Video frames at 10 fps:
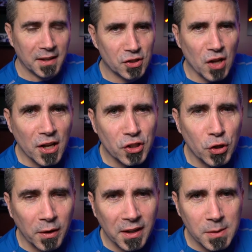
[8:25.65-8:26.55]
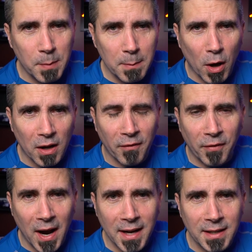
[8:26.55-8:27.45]
The exhaust tuning has been
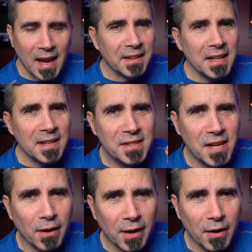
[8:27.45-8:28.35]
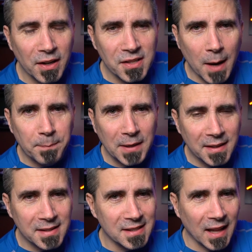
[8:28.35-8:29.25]
modified, and the interior is
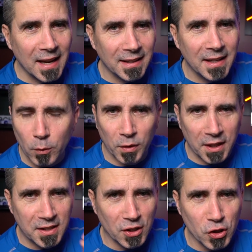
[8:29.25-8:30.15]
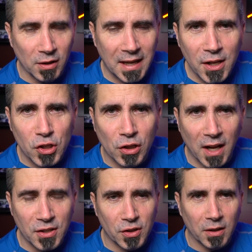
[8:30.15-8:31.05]
updated slightly with a digital gauge
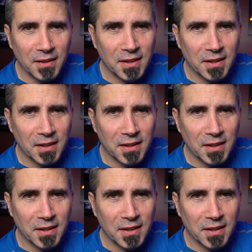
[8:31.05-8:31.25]
cluster.